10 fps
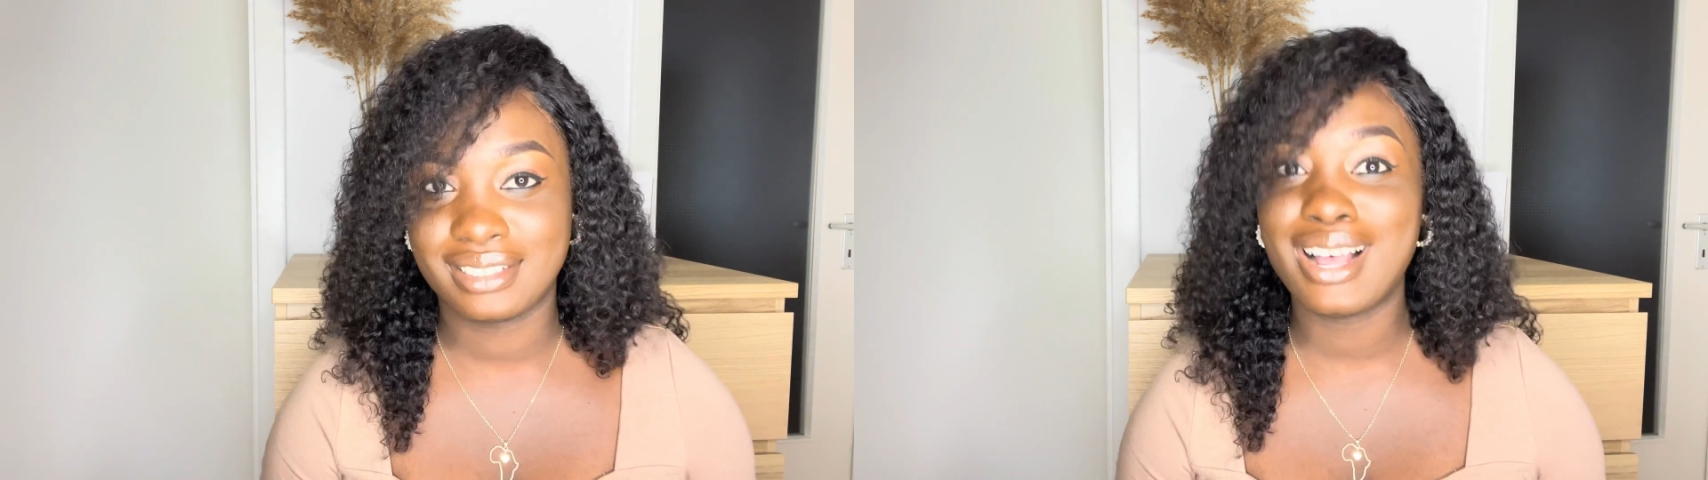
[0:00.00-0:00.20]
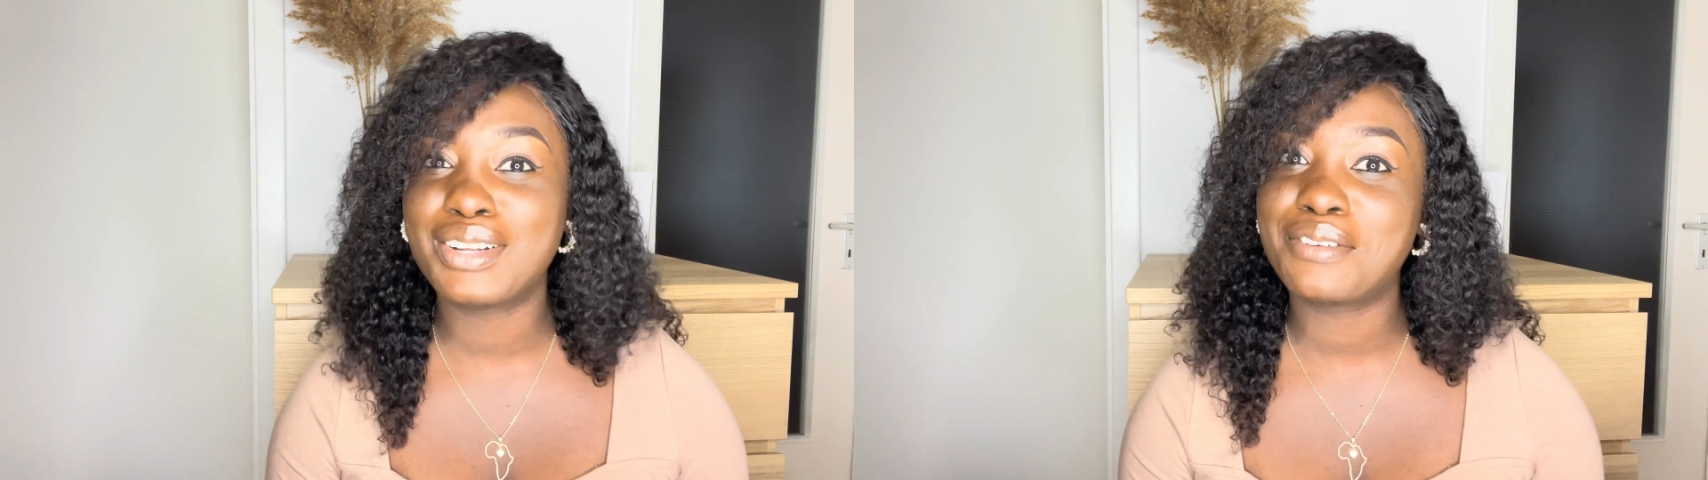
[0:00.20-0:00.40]

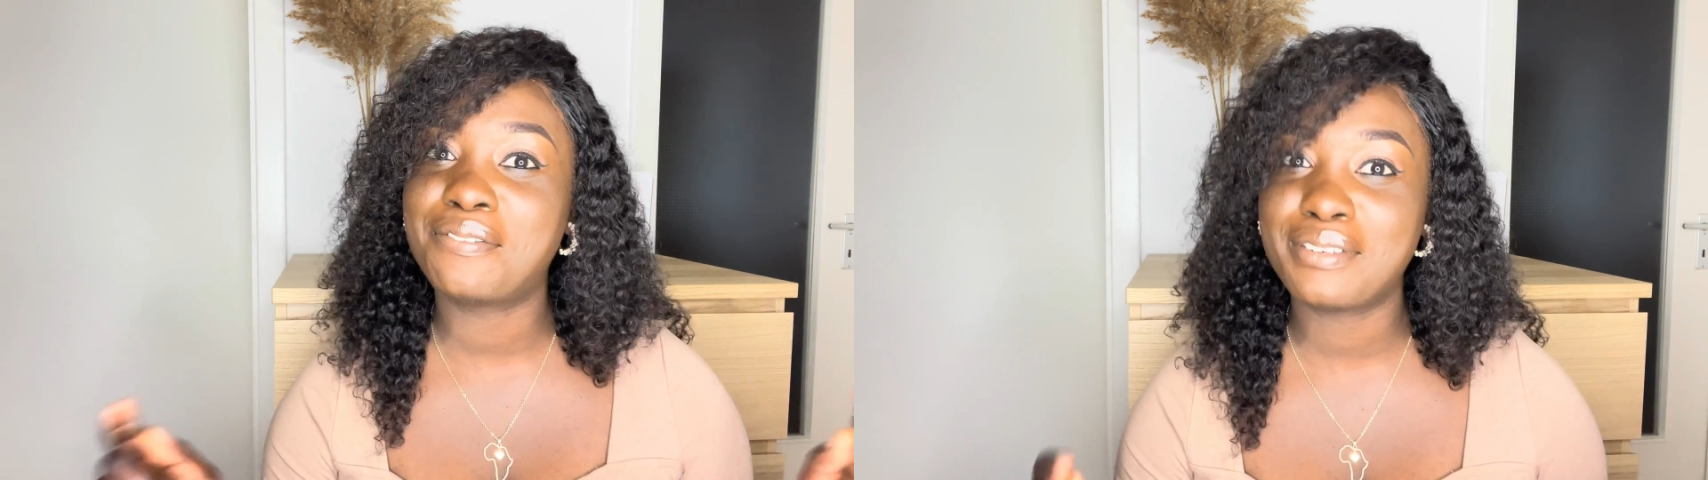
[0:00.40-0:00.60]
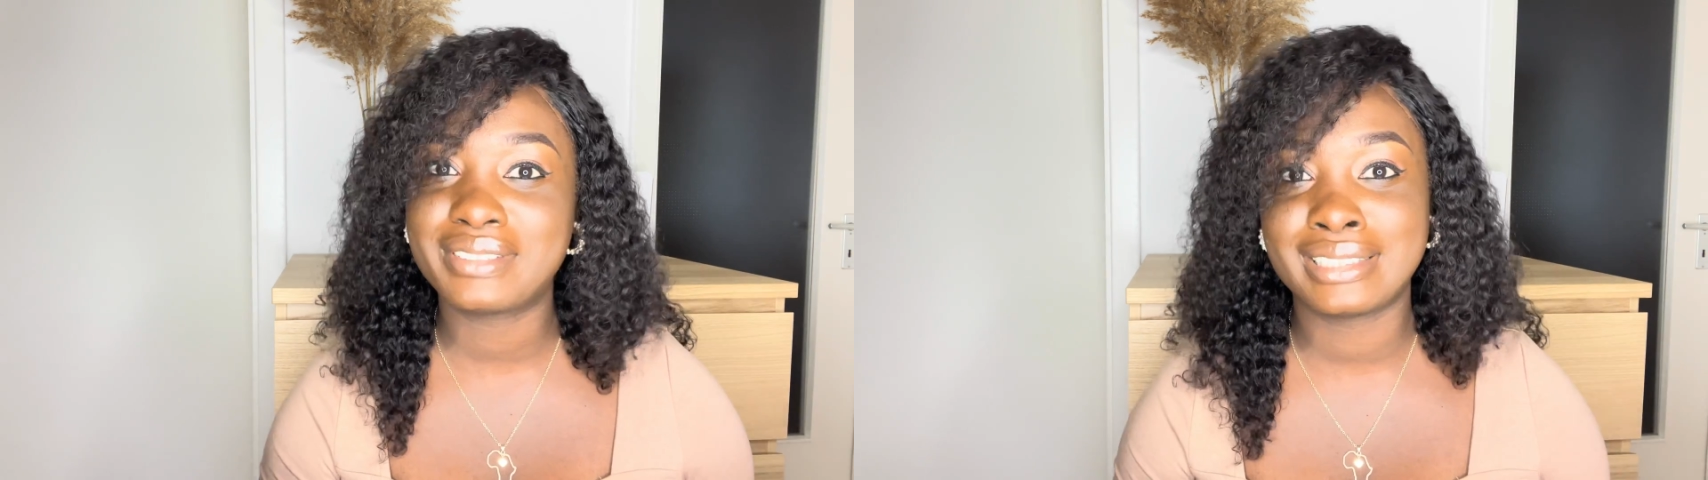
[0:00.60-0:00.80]
Now the
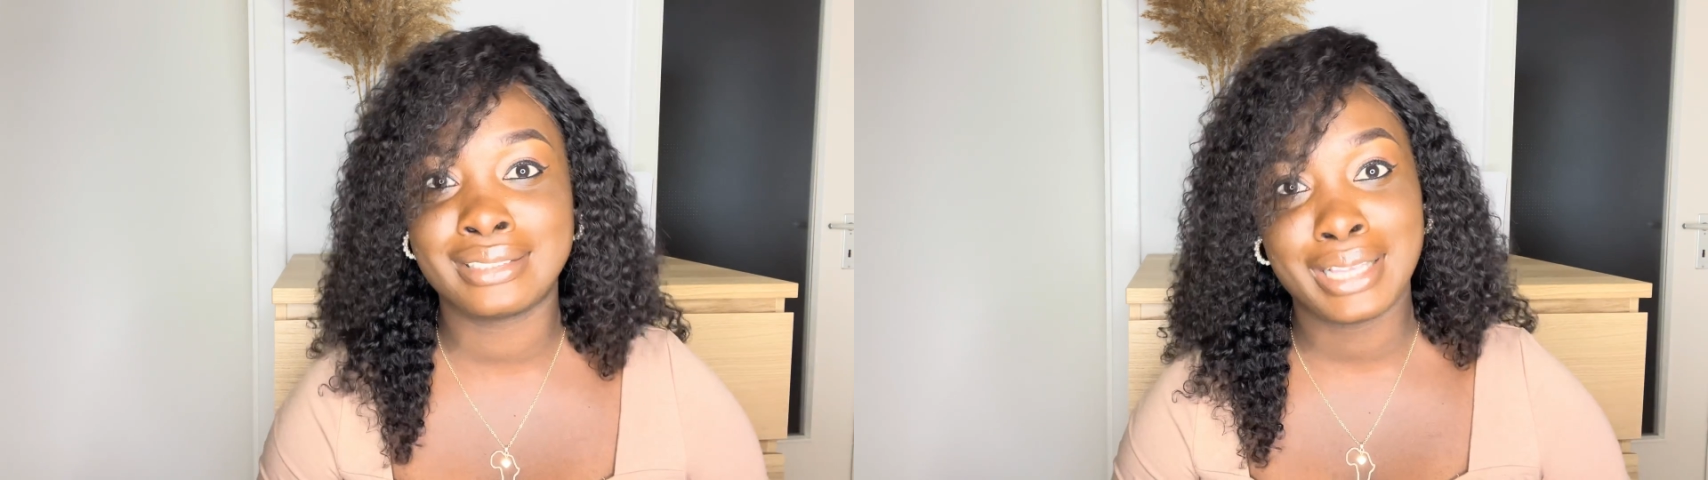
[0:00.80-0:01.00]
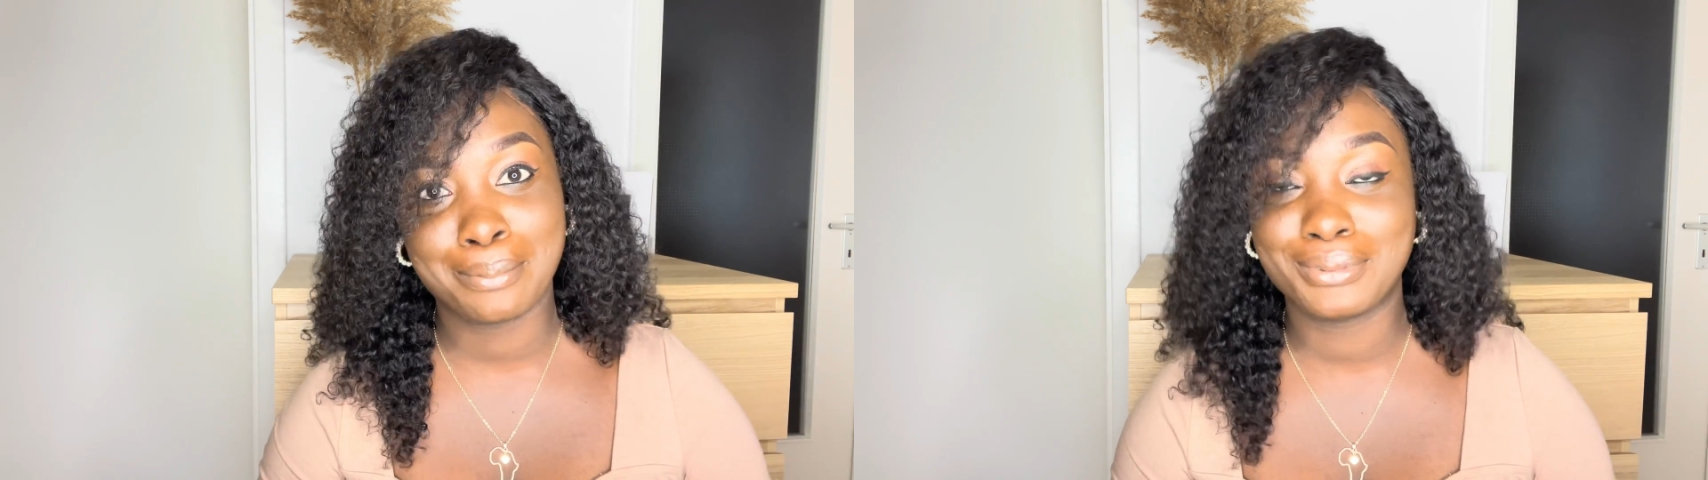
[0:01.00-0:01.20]
5th
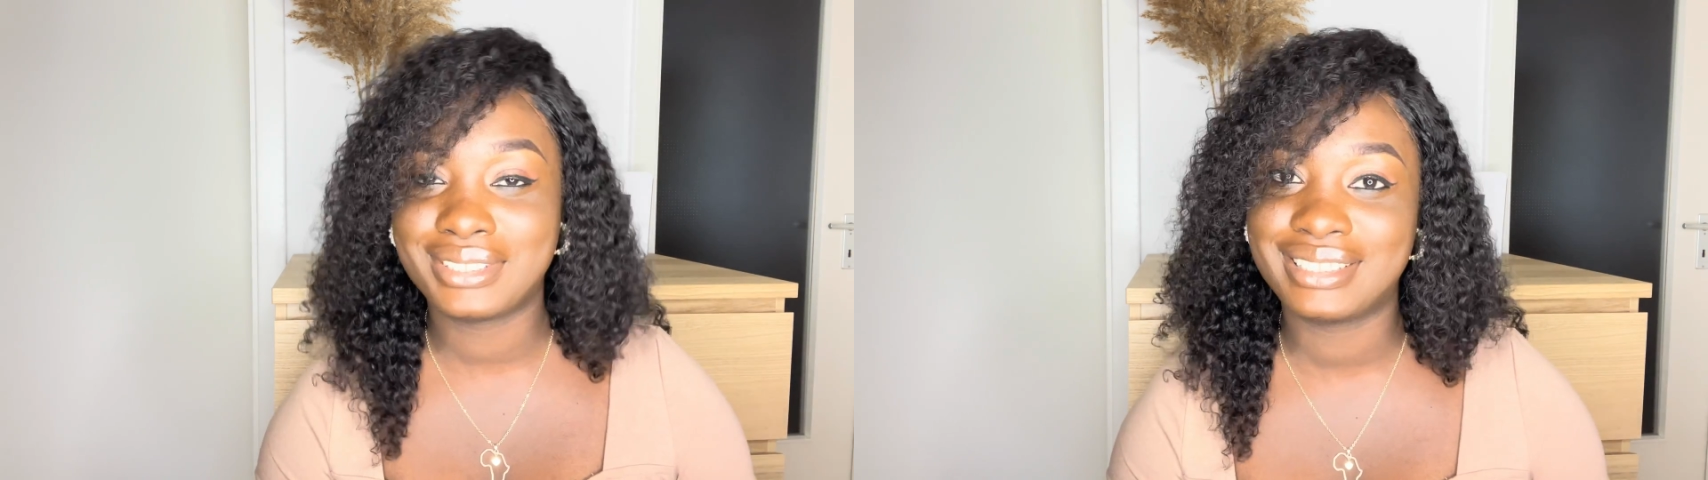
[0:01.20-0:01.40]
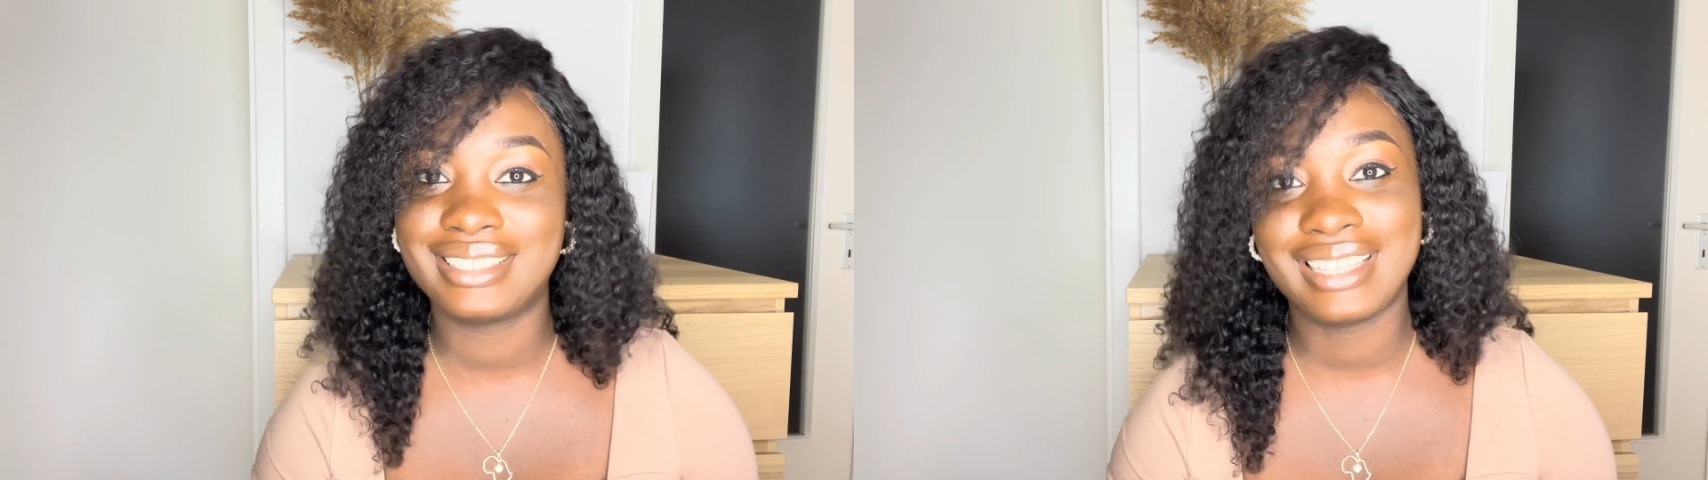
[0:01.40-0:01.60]
step, which
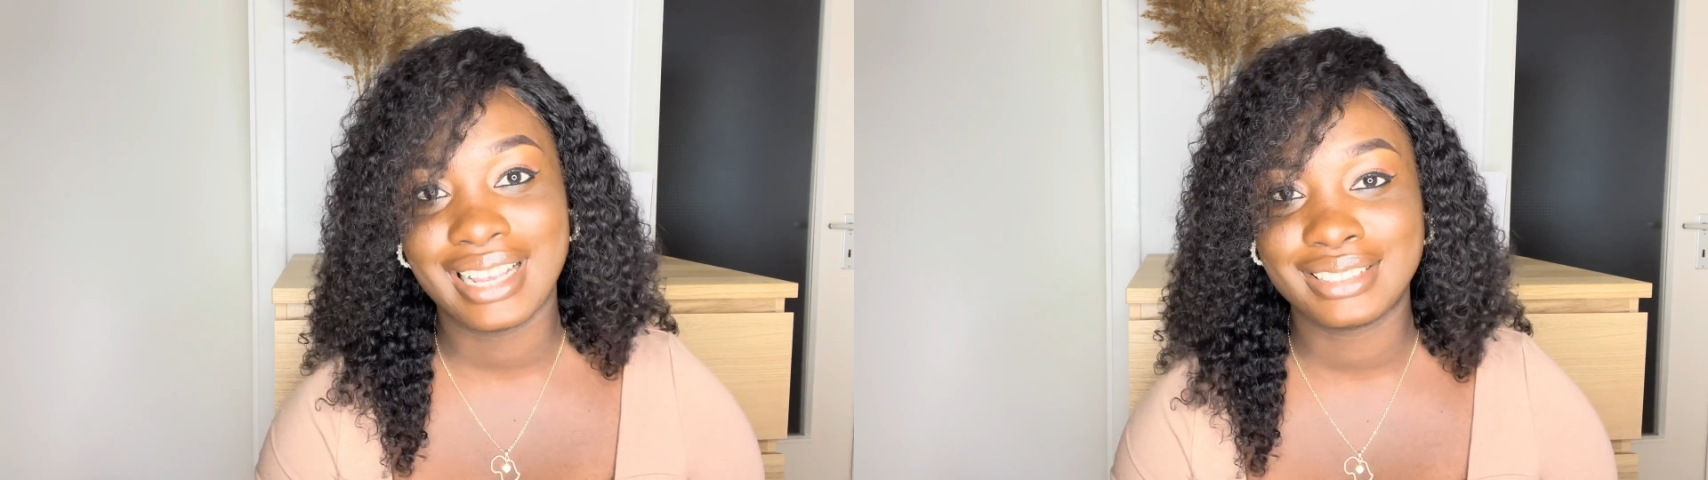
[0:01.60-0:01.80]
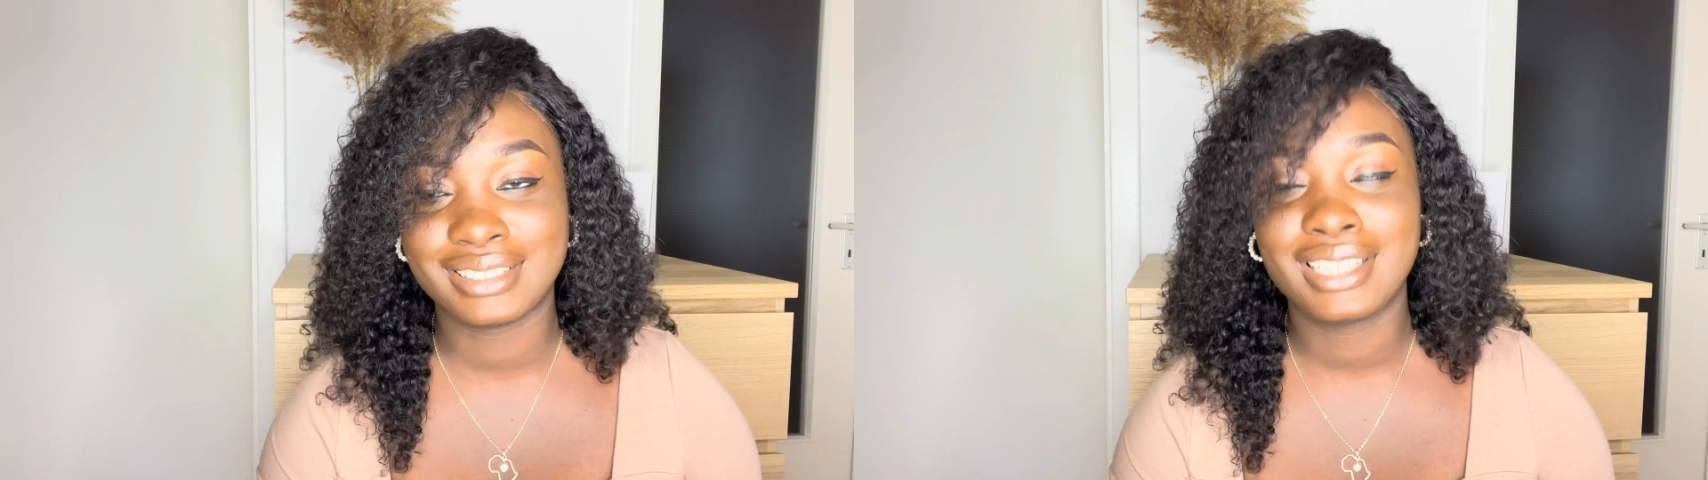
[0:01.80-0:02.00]
is the
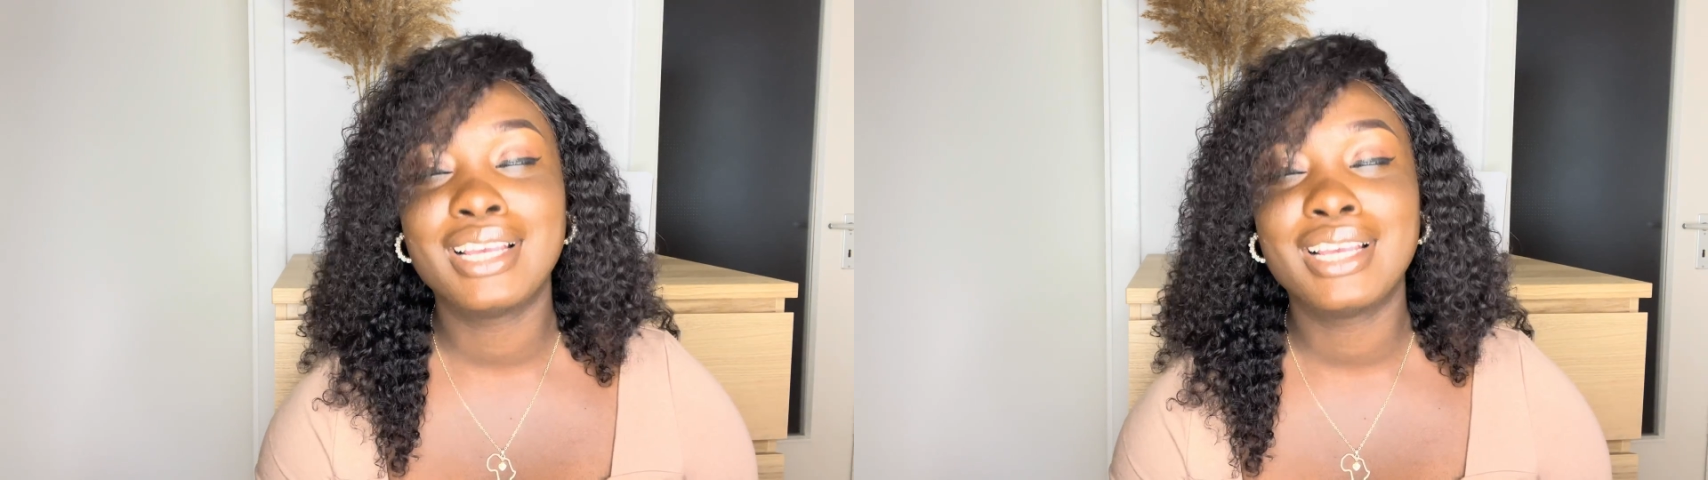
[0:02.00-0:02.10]
last,